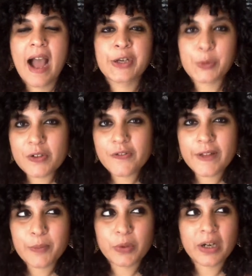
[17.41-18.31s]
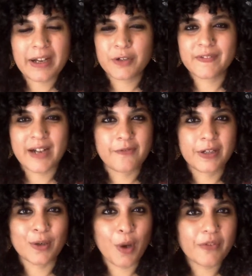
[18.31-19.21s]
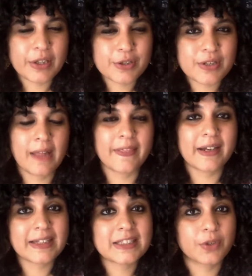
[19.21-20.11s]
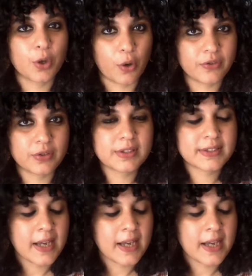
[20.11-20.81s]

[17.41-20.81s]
2 of them were kind of graphic novelish, and the rest were novels.